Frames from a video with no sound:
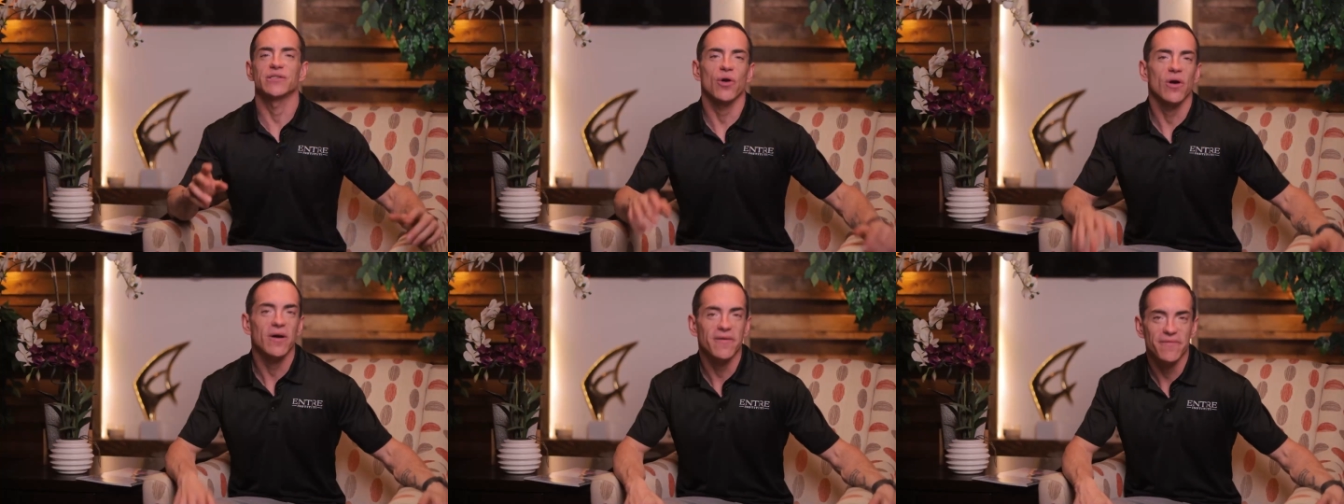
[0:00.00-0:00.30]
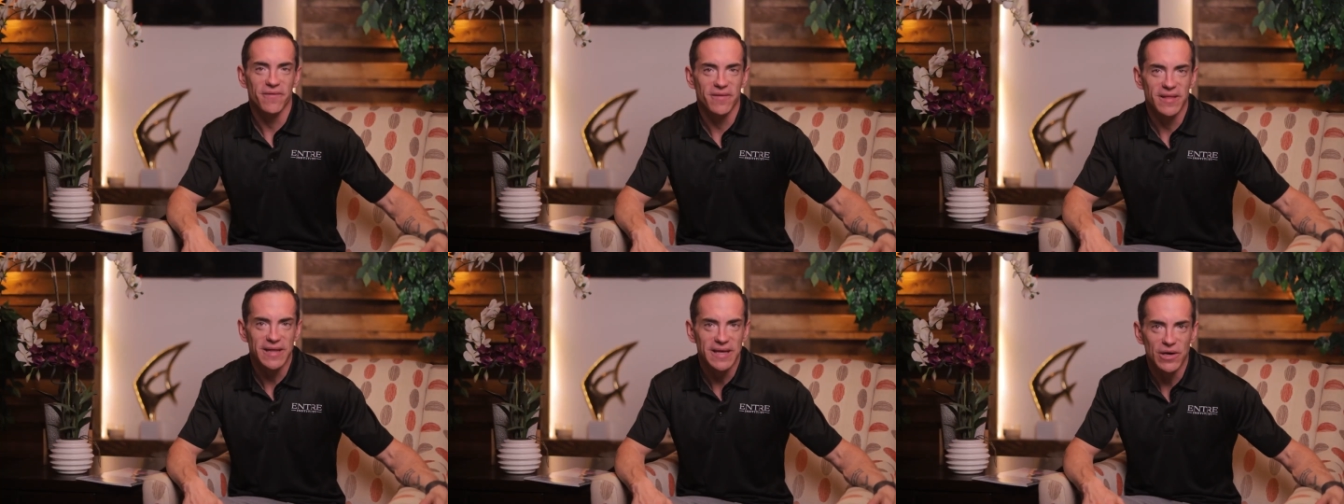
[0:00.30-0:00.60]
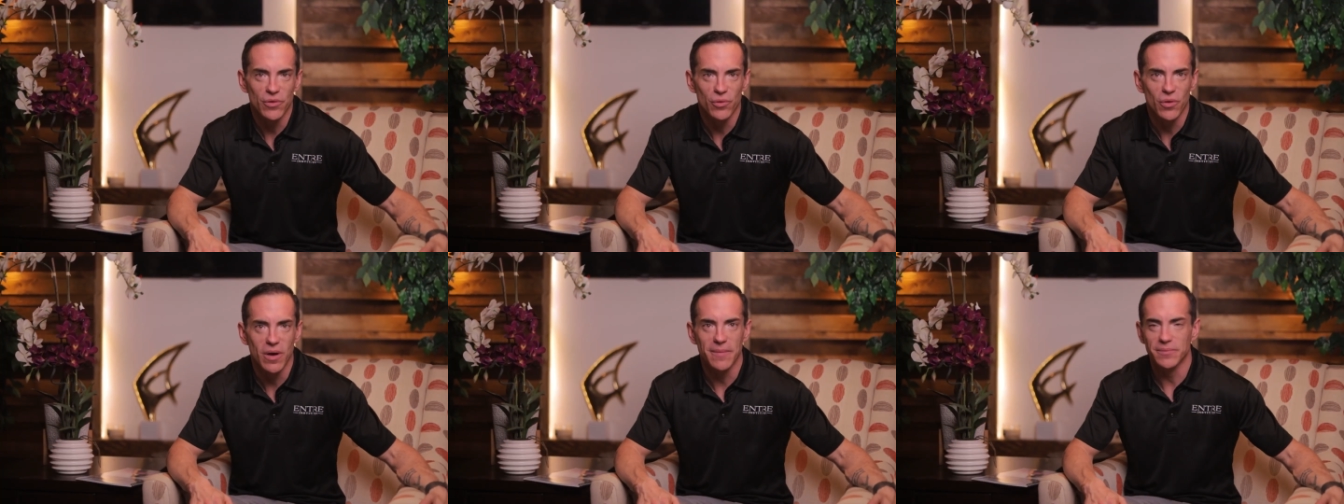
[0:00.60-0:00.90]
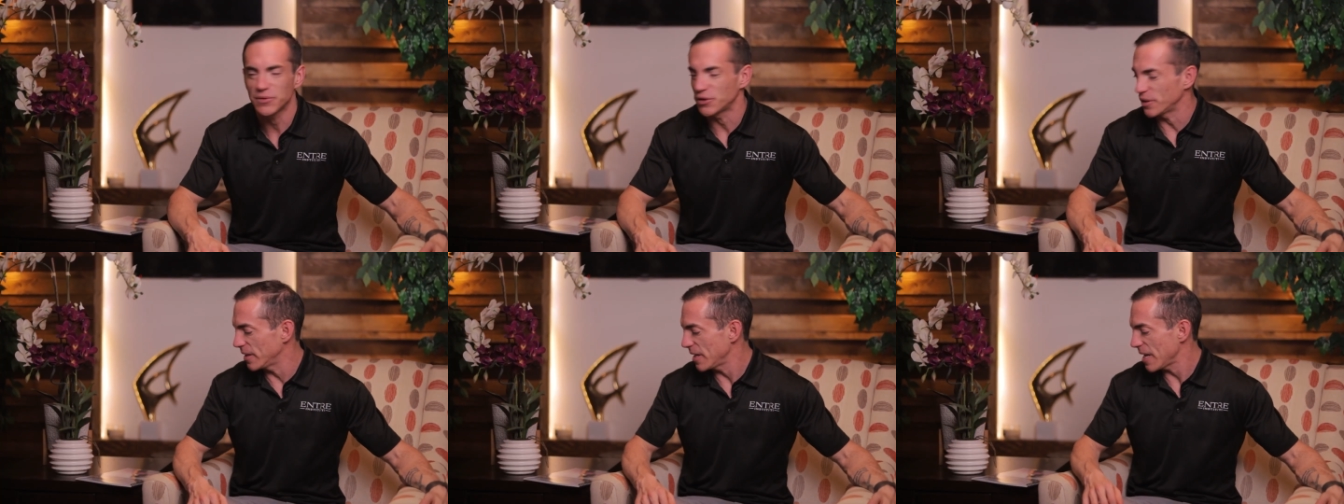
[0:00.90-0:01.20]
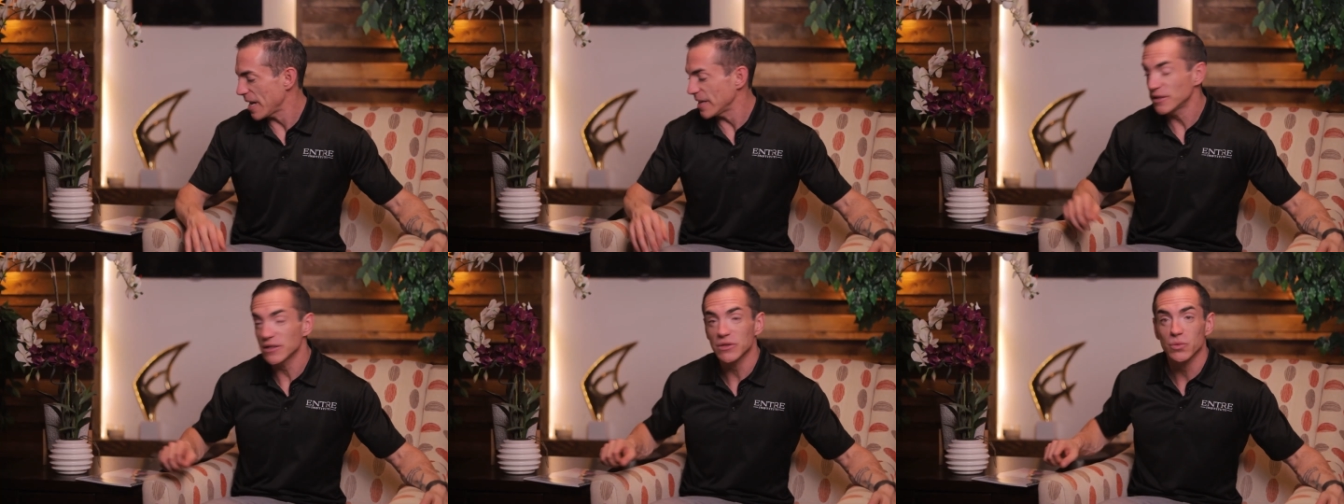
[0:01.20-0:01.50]
sorry for the interruption.
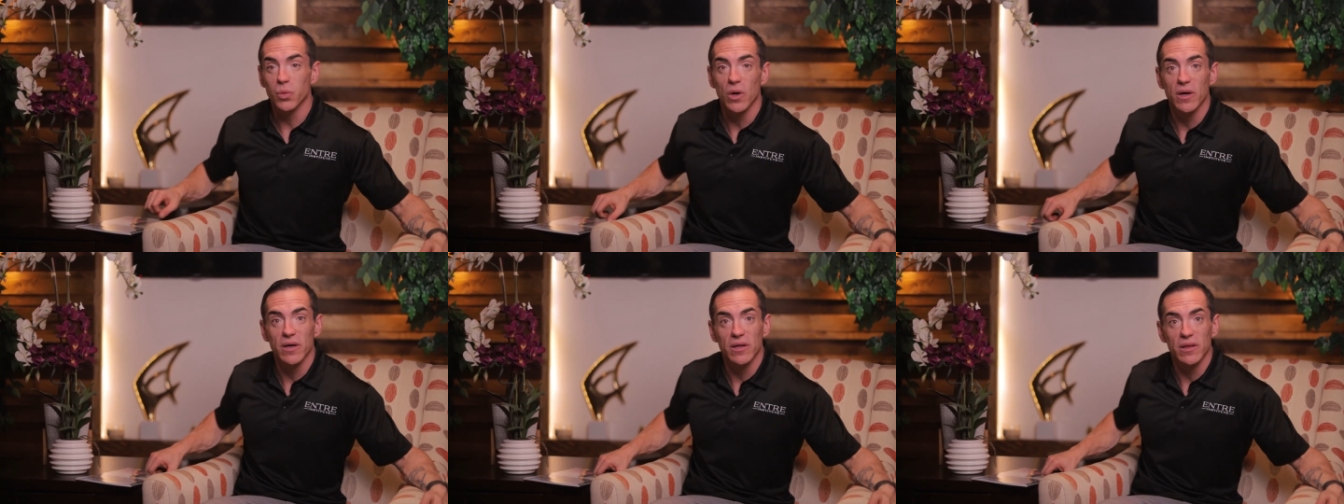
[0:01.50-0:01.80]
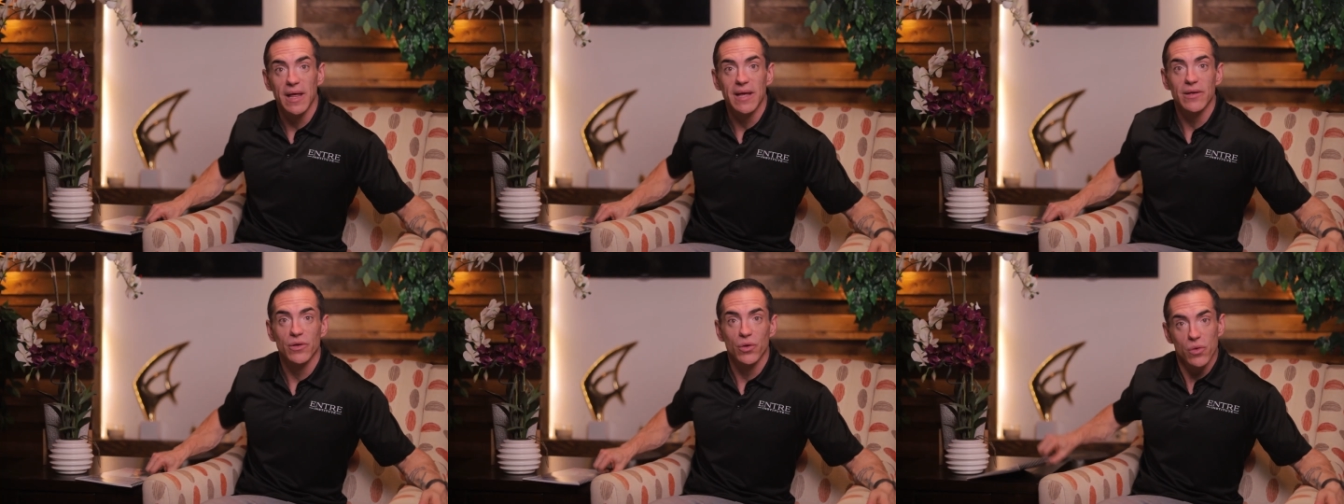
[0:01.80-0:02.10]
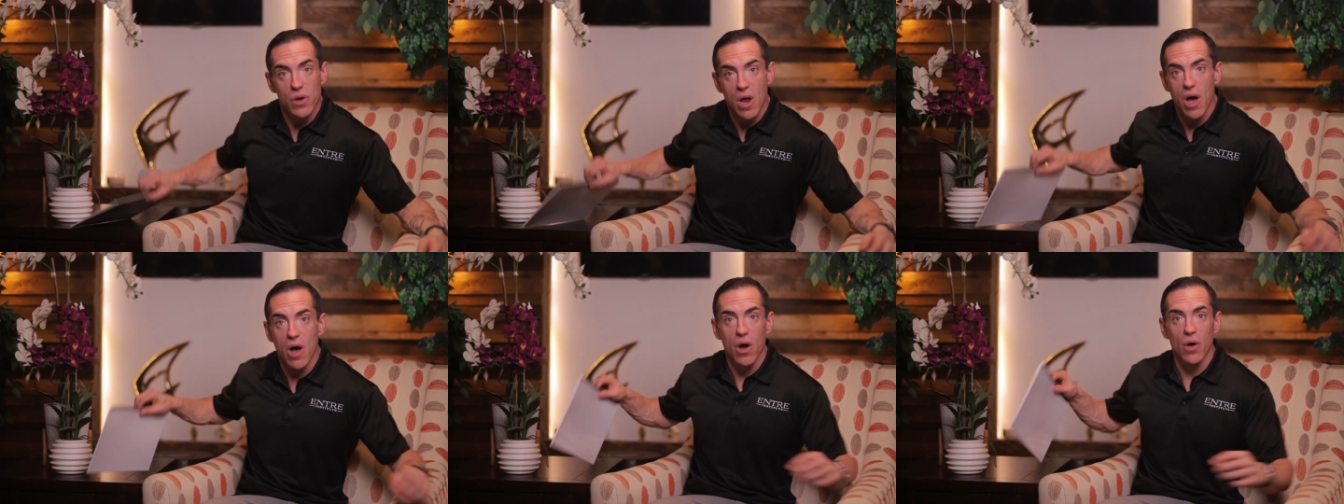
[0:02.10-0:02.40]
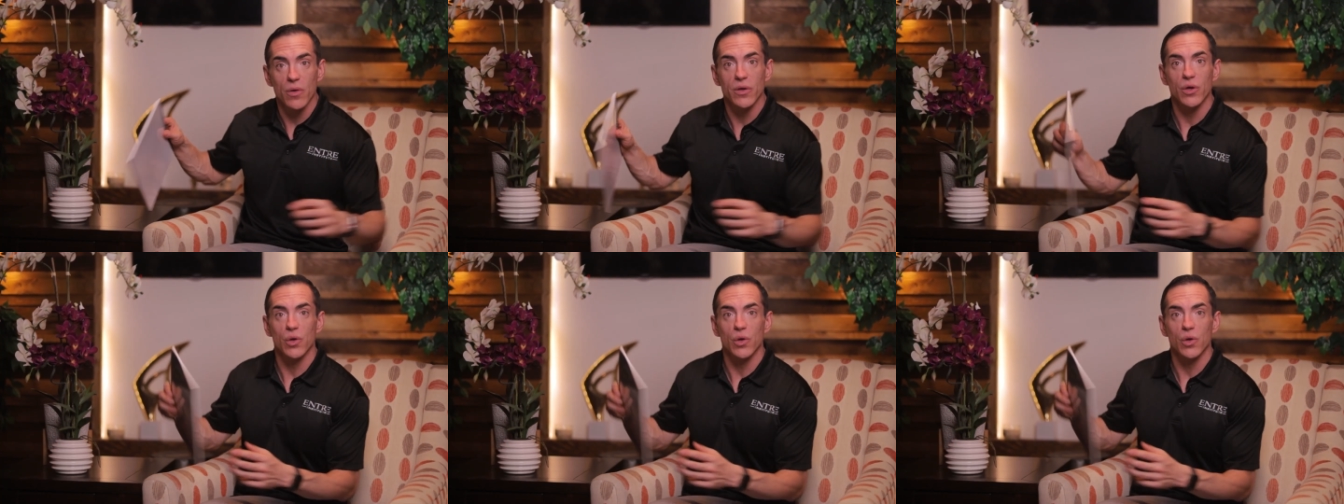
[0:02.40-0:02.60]
I just wanted to let you know